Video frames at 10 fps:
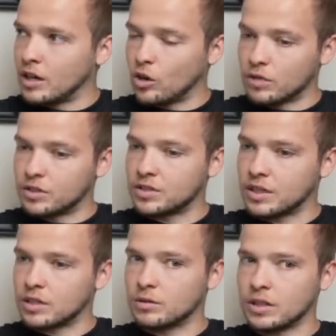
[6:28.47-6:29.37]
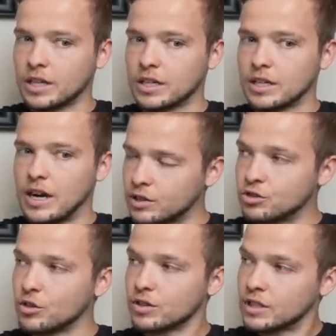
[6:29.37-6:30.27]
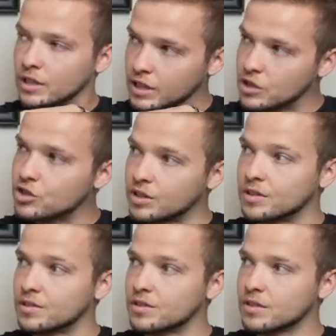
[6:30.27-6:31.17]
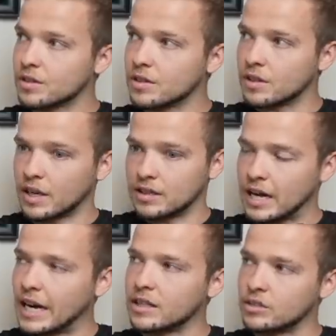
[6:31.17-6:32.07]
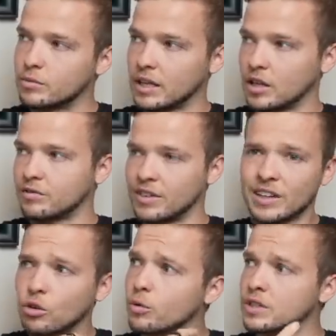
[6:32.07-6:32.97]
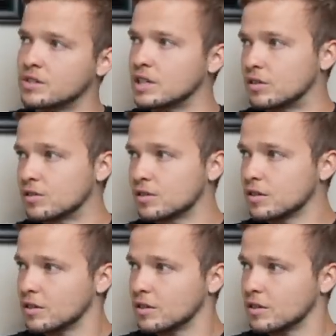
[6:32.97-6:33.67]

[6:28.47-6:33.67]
And all of a sudden you're like, there are certain conditions that are tied to my love. And there always is.